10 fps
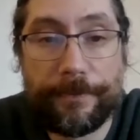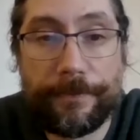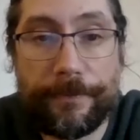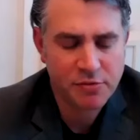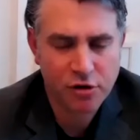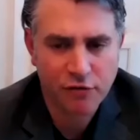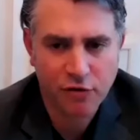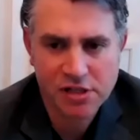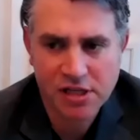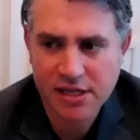We did some
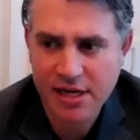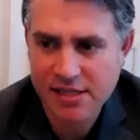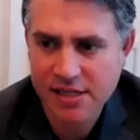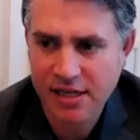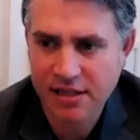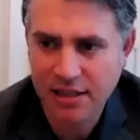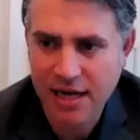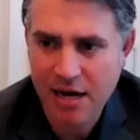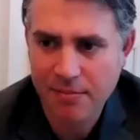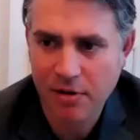university testing at the
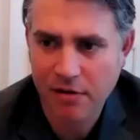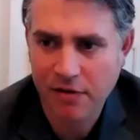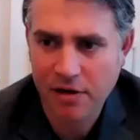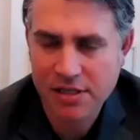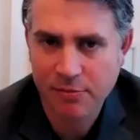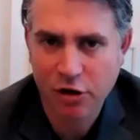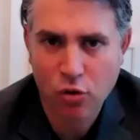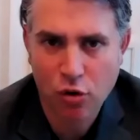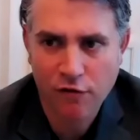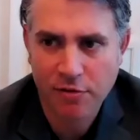lab of some of the
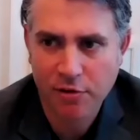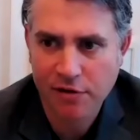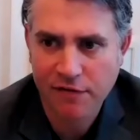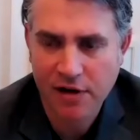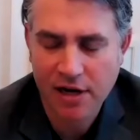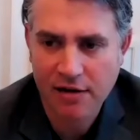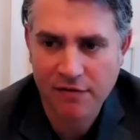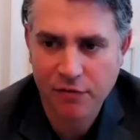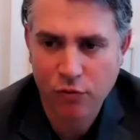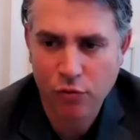core from
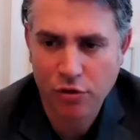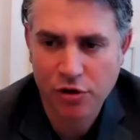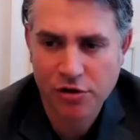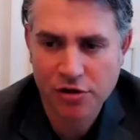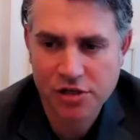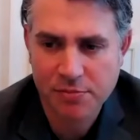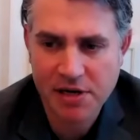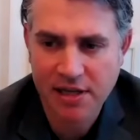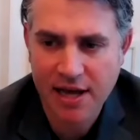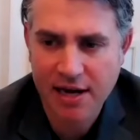35. Can you
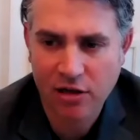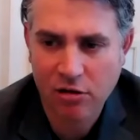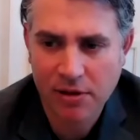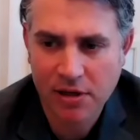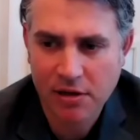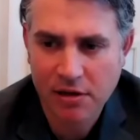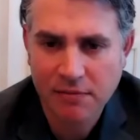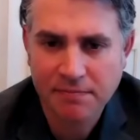speak to that a little bit?